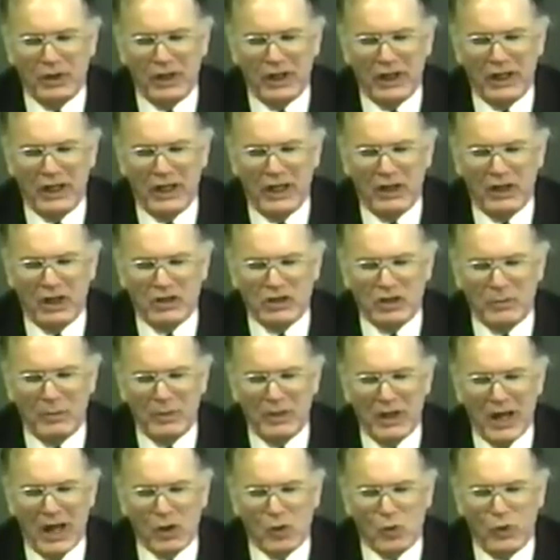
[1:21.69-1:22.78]
to the end that ye
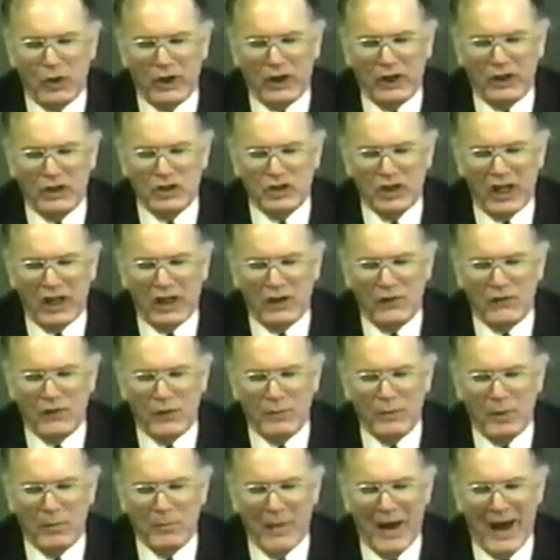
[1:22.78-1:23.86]
be not quickly shaken
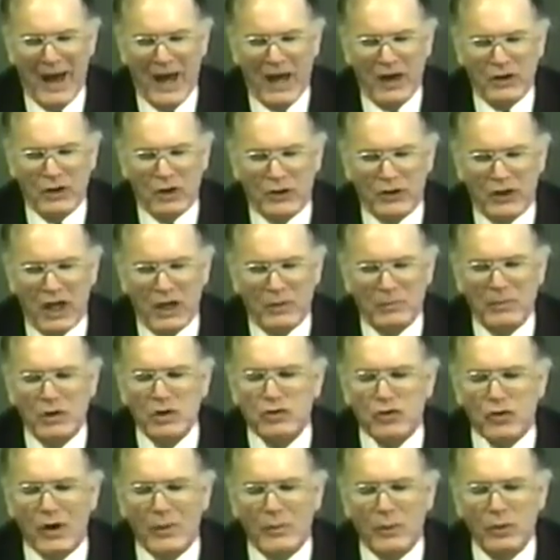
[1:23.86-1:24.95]
from your mind nor yet
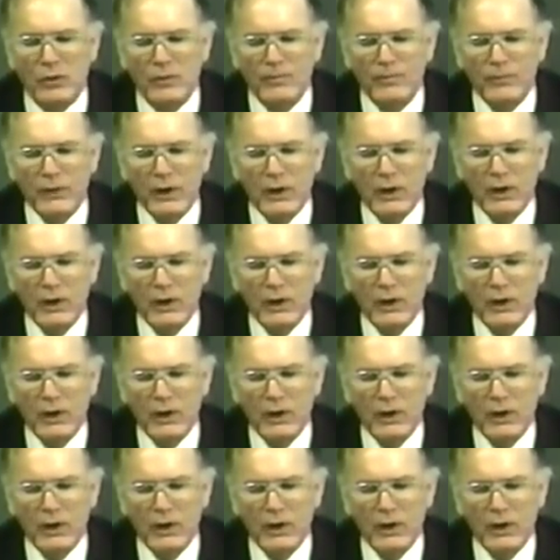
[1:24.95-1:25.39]
be troubled,